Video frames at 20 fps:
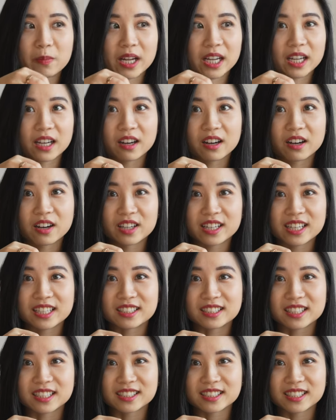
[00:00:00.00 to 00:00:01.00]
my god,
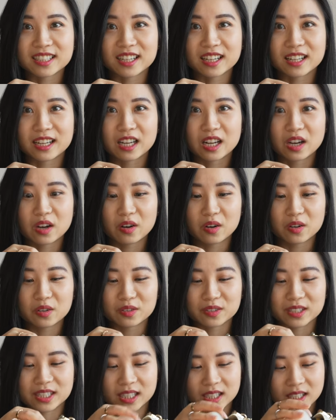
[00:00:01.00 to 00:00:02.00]
it doesn't
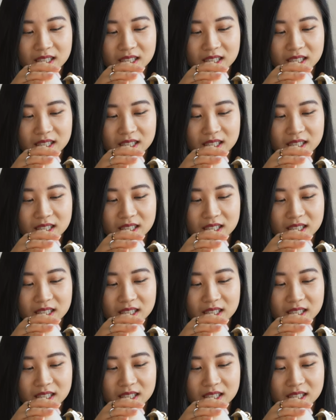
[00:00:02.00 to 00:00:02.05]
close.